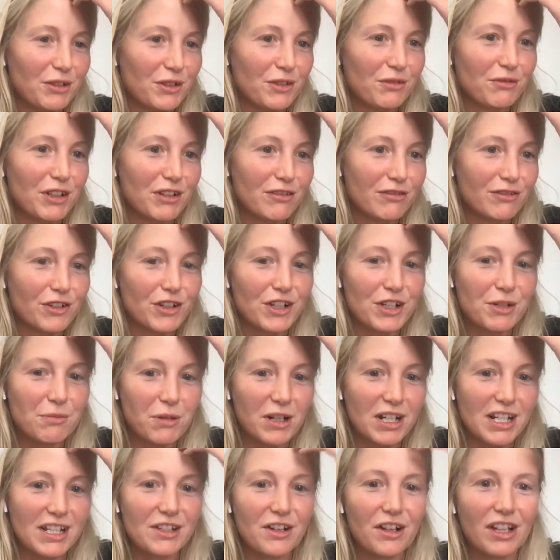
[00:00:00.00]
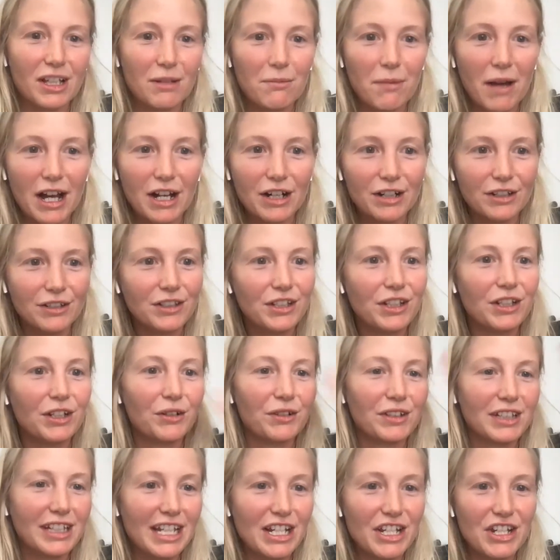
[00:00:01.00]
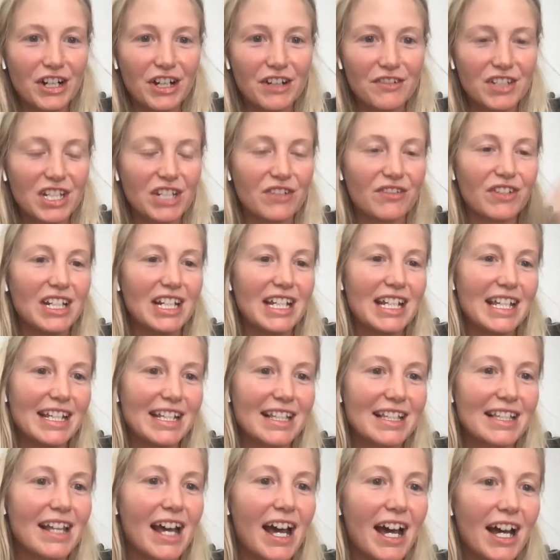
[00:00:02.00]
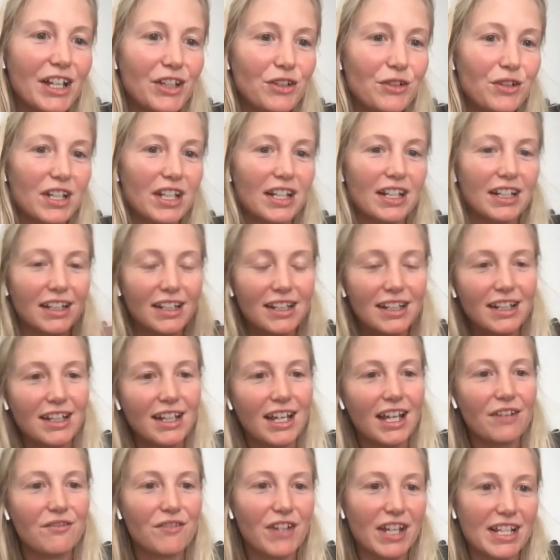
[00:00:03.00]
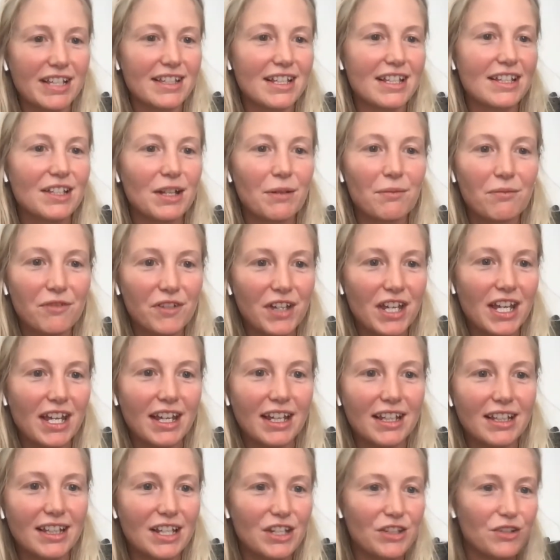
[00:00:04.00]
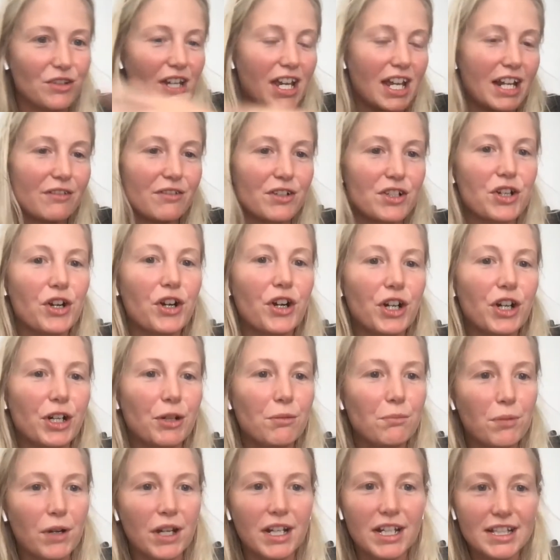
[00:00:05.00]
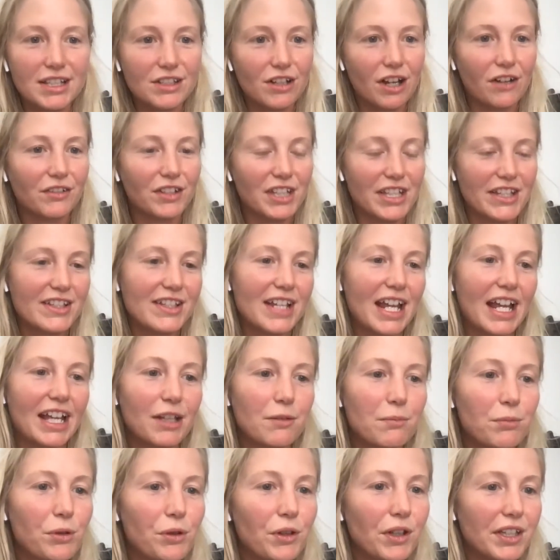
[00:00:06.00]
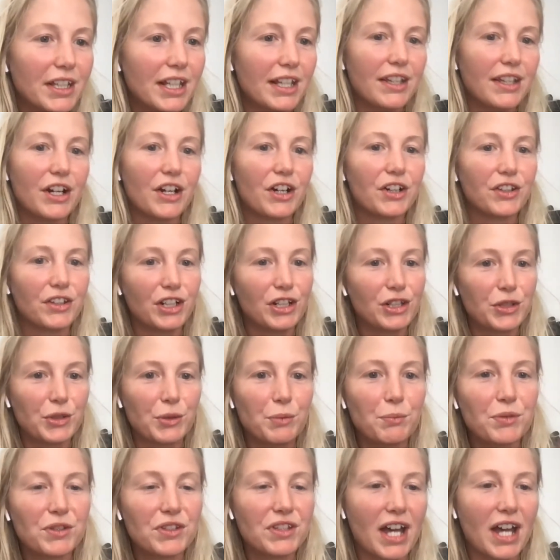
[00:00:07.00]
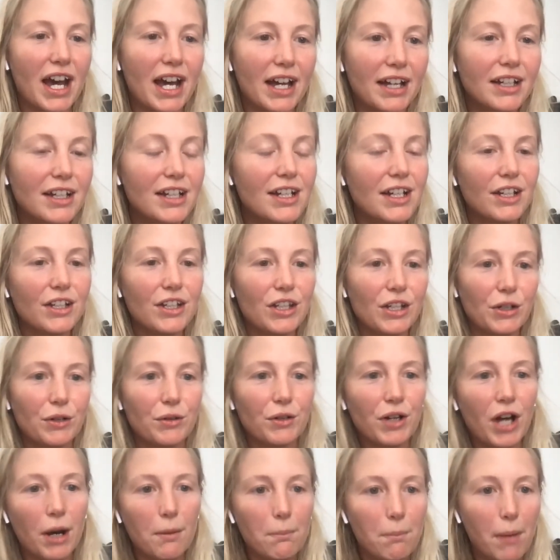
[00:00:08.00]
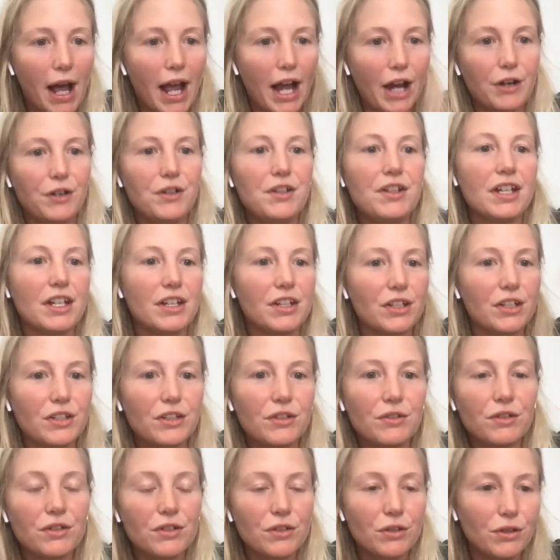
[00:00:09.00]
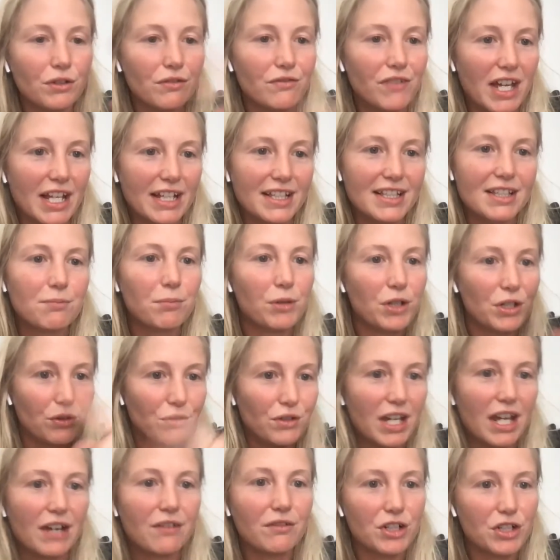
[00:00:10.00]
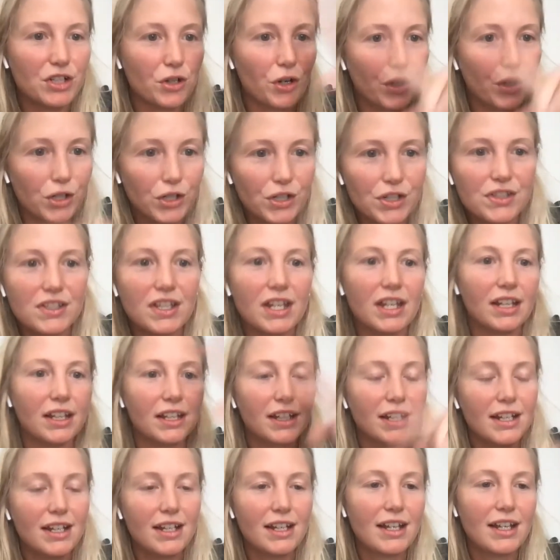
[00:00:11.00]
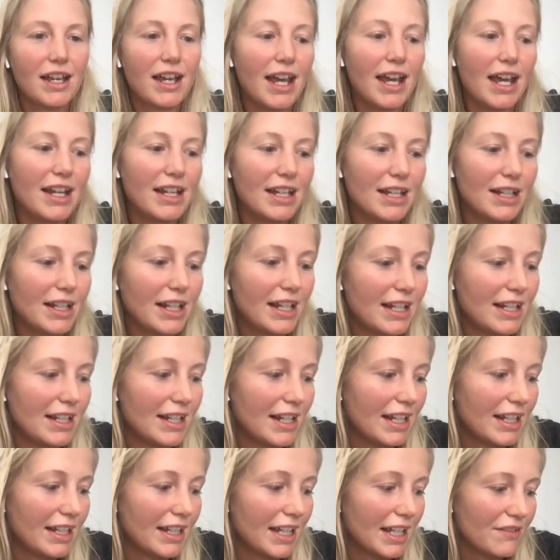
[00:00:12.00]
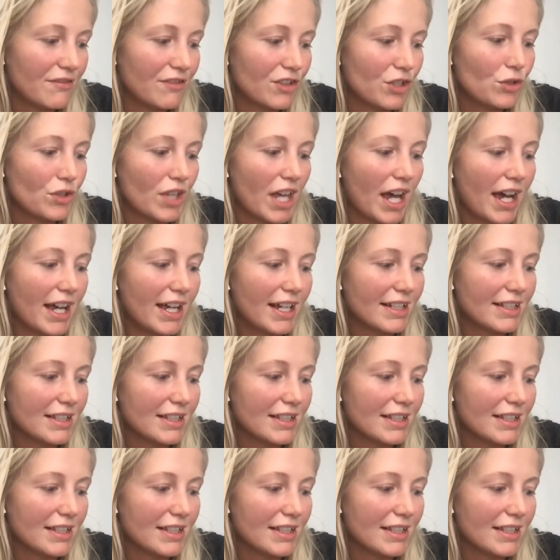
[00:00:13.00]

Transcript: with Reforge, but it's all about, linear activities that you can invest in something and then you get a return, but it's not really scalable. And then there are the loops that, compound, and you invest, but you get returns, and it gives you that